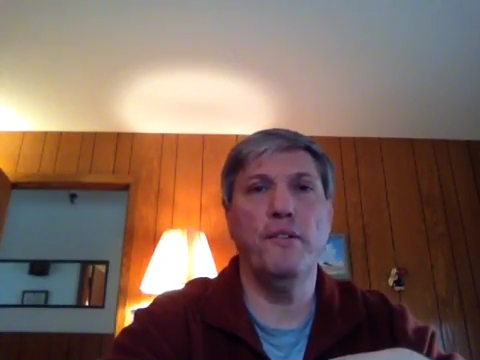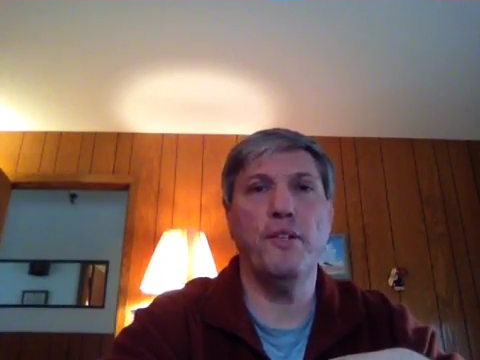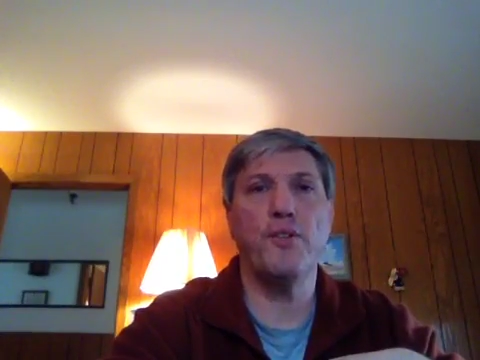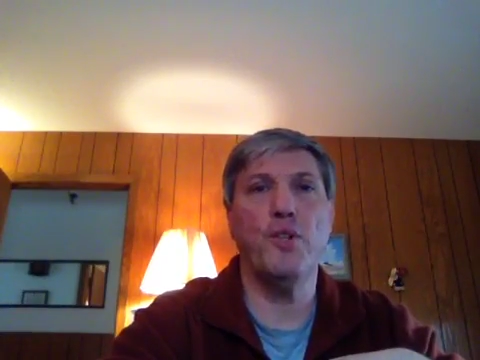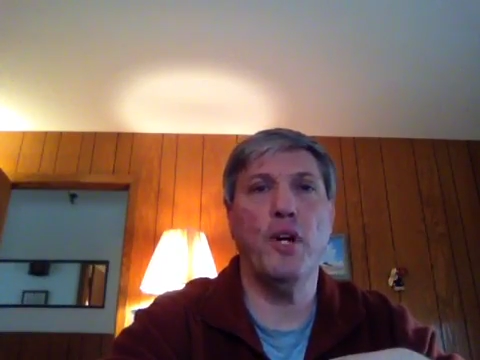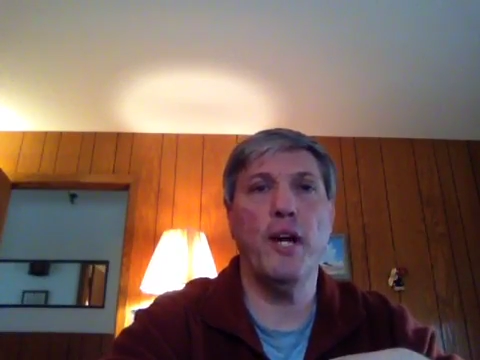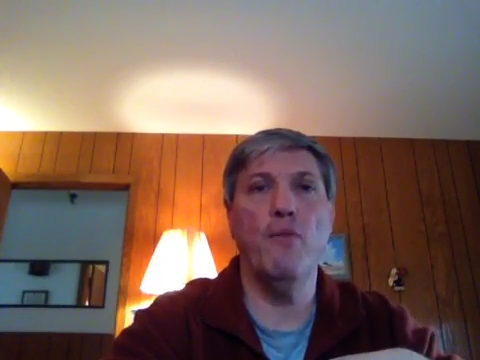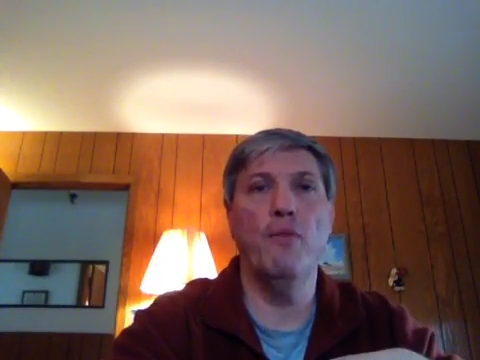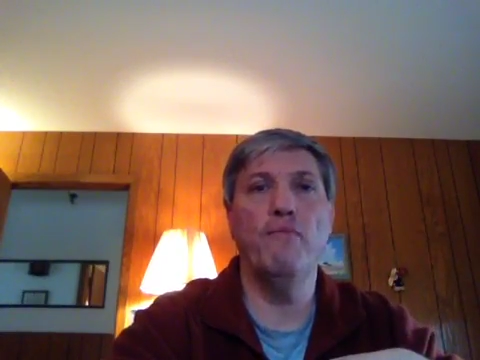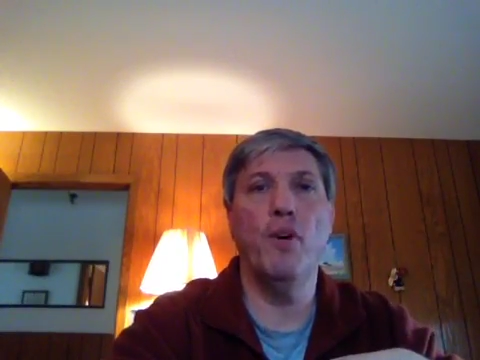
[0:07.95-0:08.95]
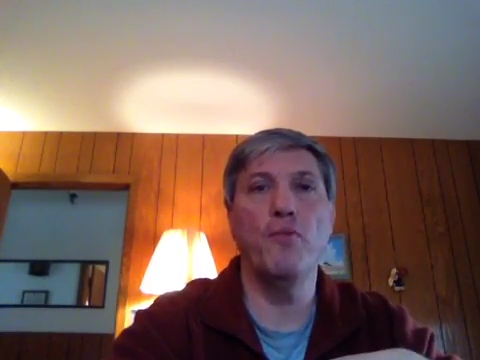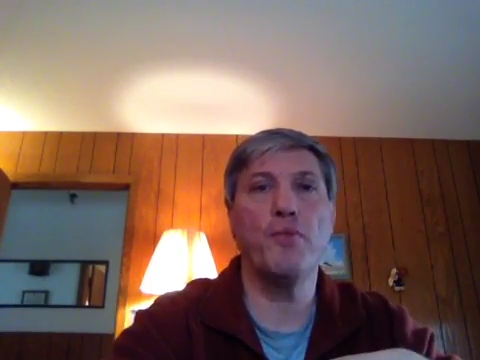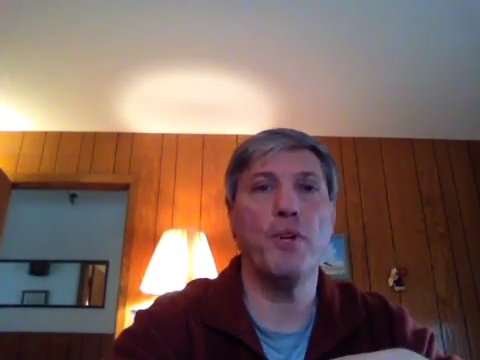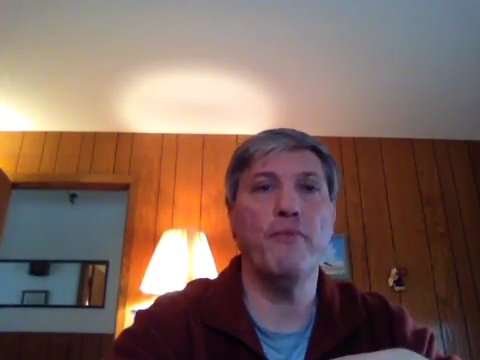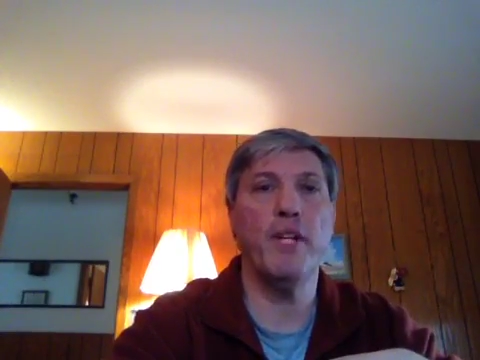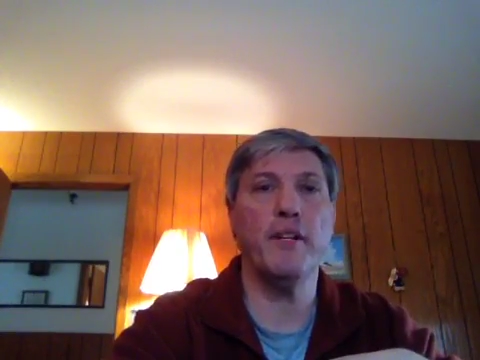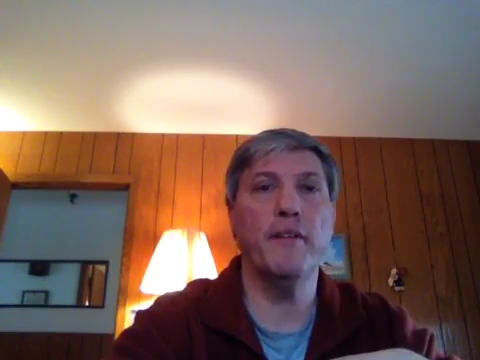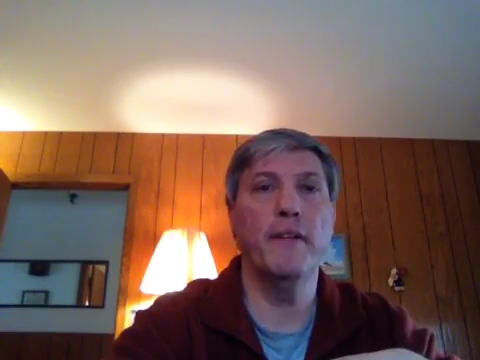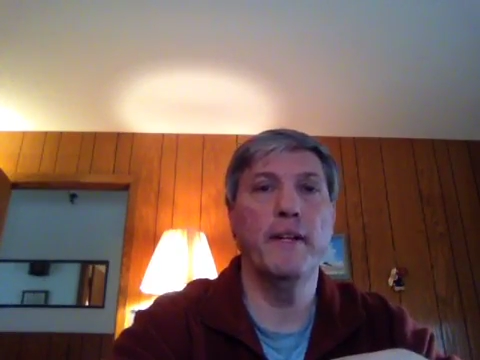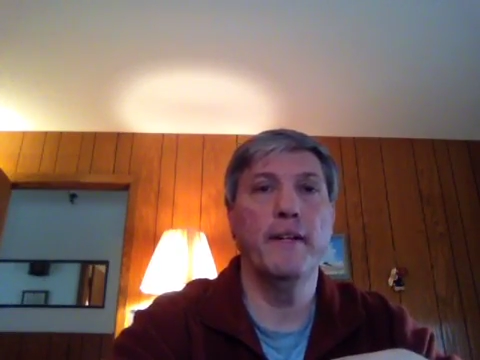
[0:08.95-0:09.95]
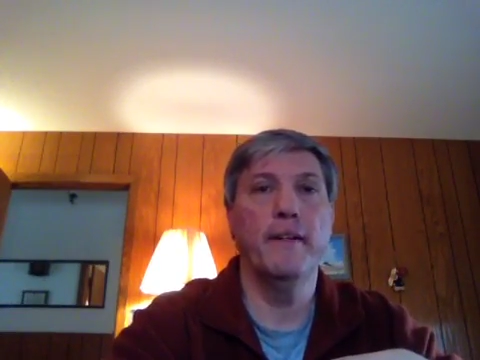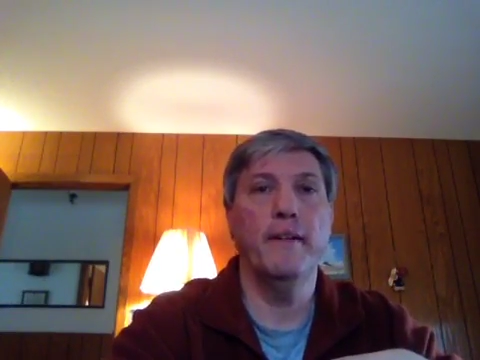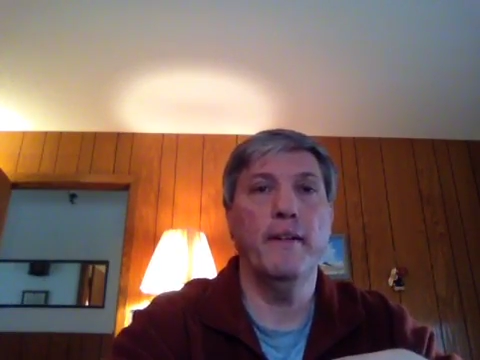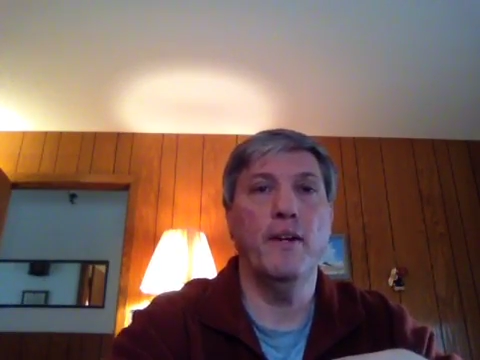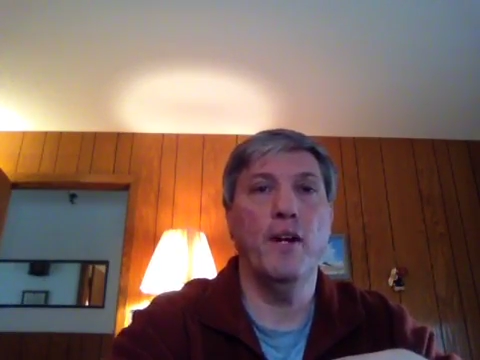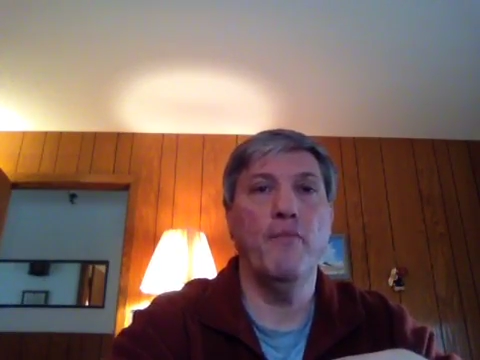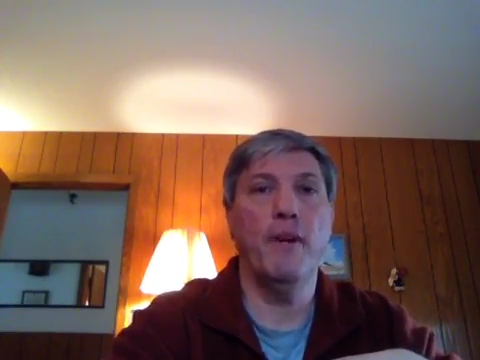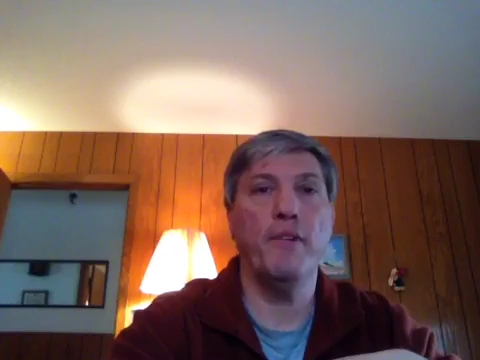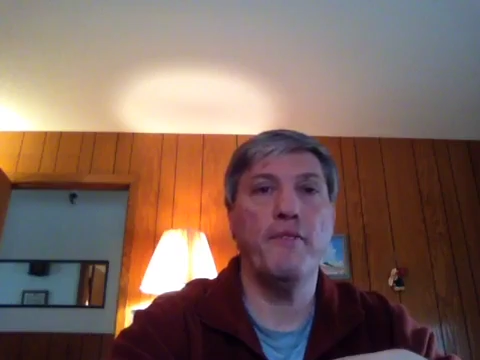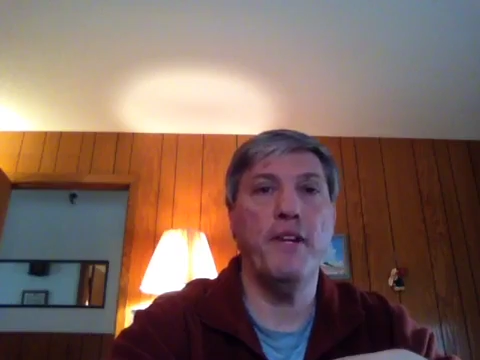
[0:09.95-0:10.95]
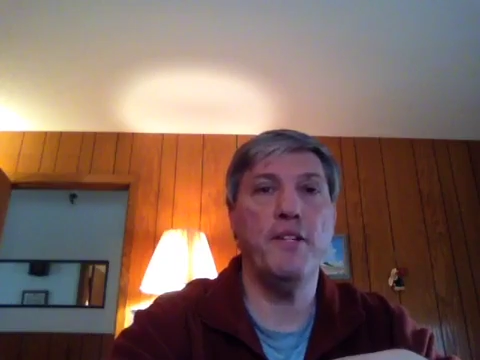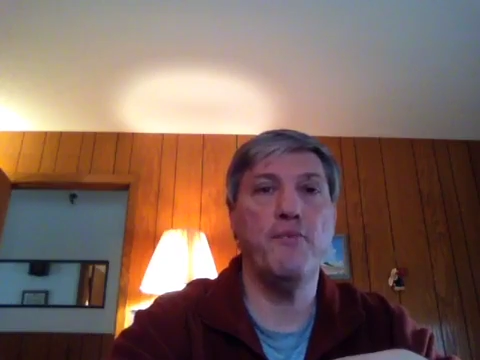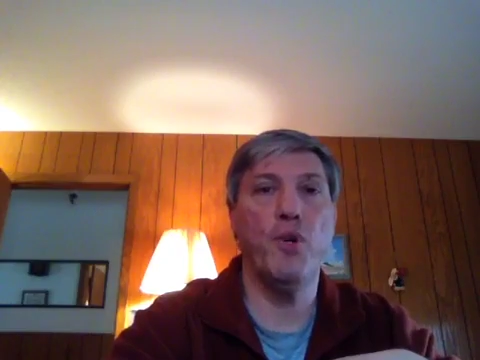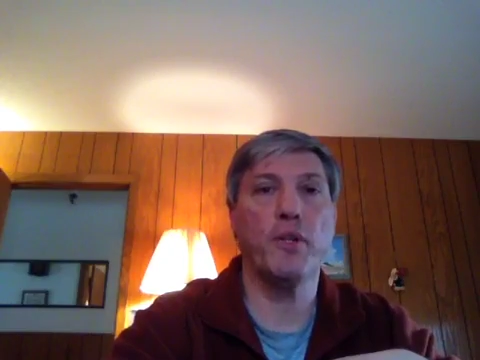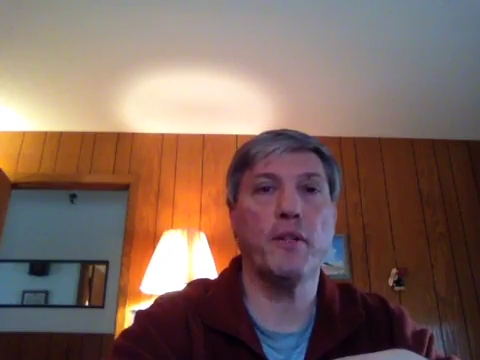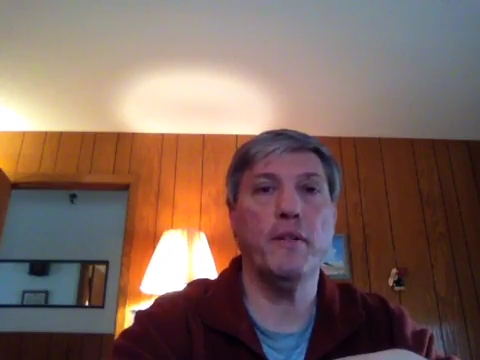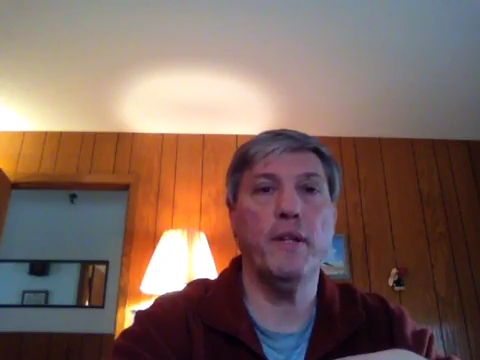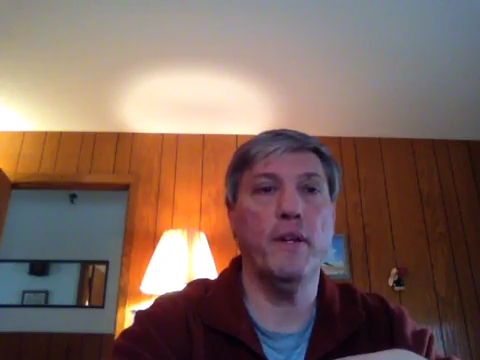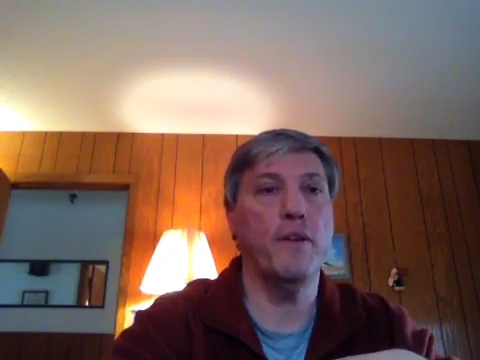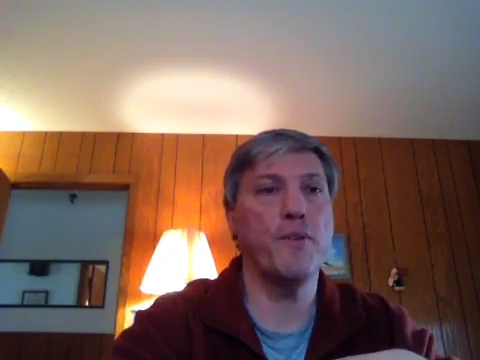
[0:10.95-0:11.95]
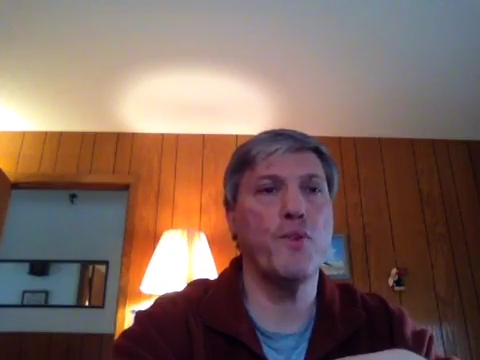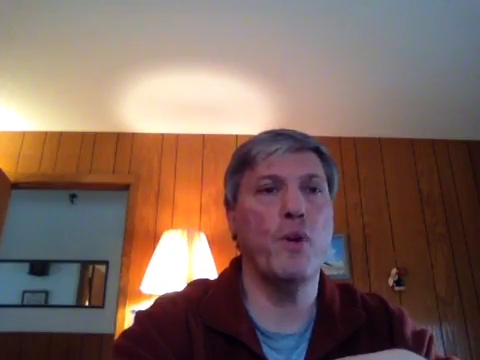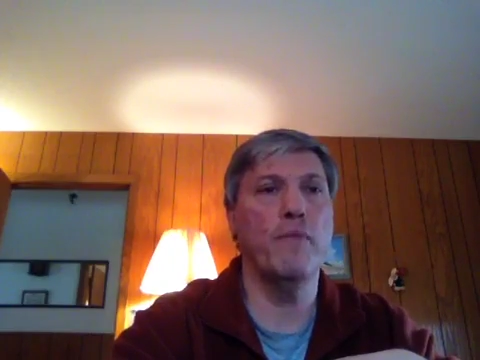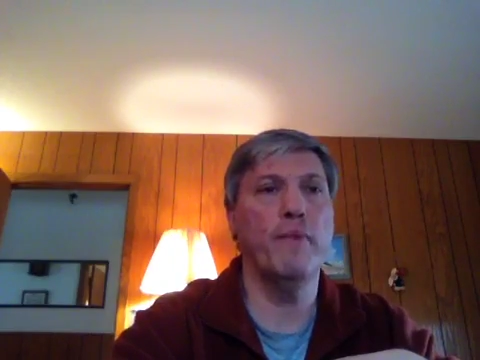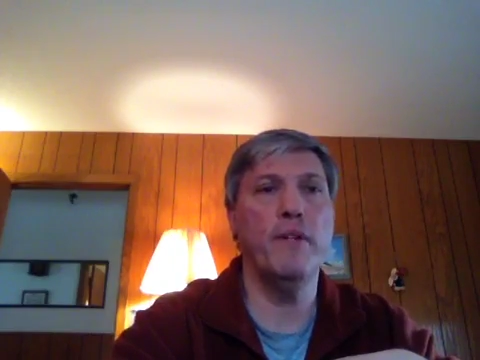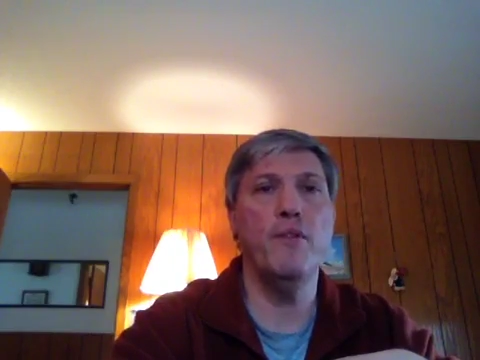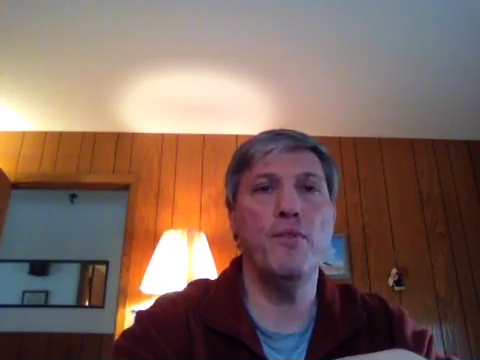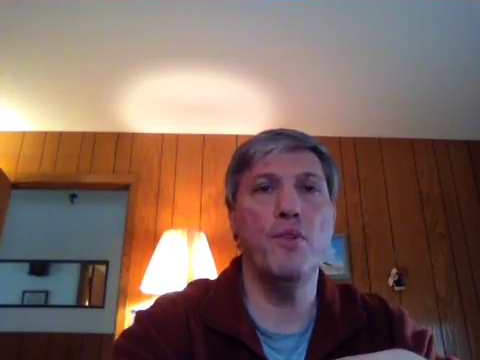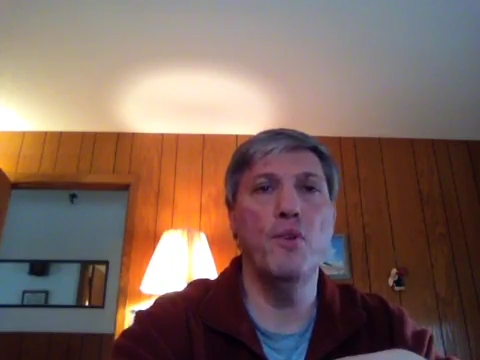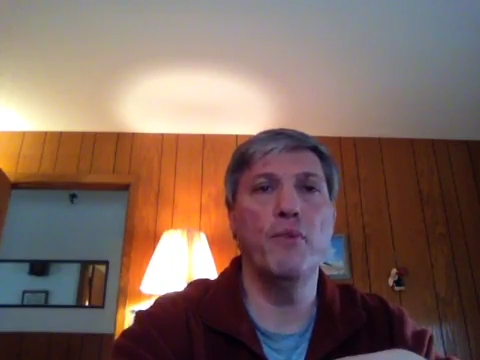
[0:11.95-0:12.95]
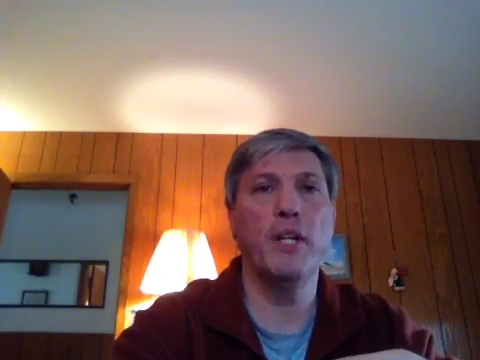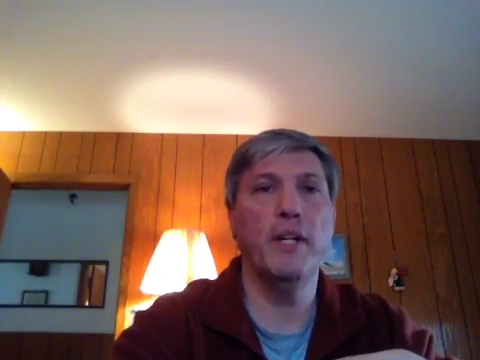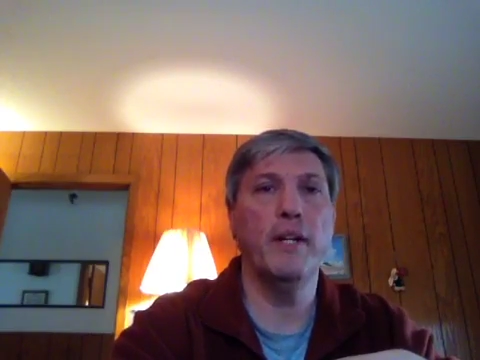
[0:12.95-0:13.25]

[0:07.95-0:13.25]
just thought I would post something on my Facebook and also on my YouTube.